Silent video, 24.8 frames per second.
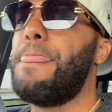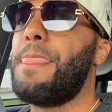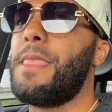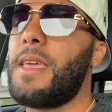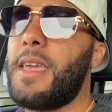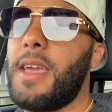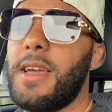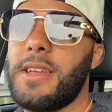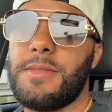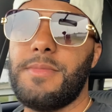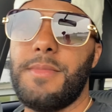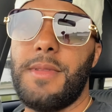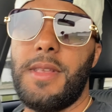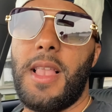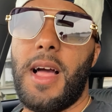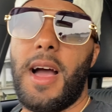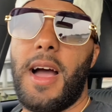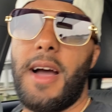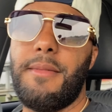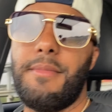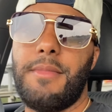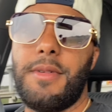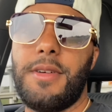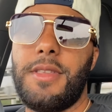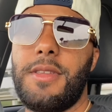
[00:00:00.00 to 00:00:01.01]
Catch me
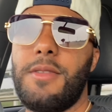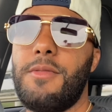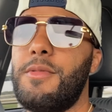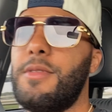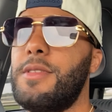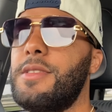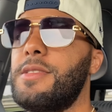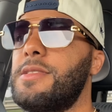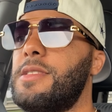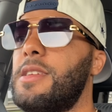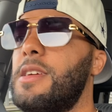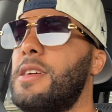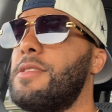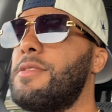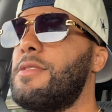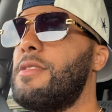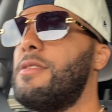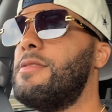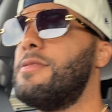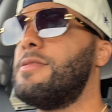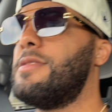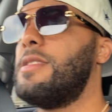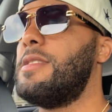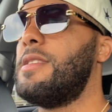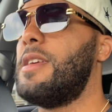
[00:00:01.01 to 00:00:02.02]
live Monday, Wednesday, and
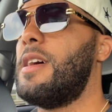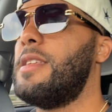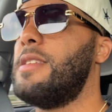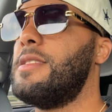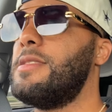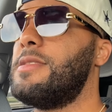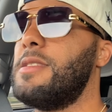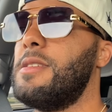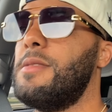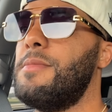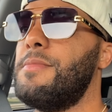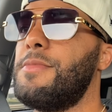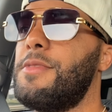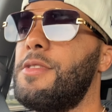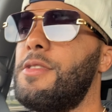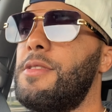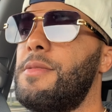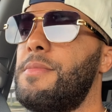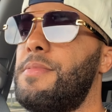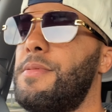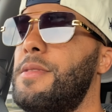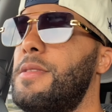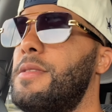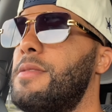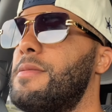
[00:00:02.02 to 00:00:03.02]
Thursday night at
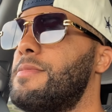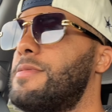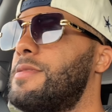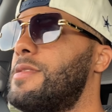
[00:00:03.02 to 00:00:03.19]
7.30 p.m.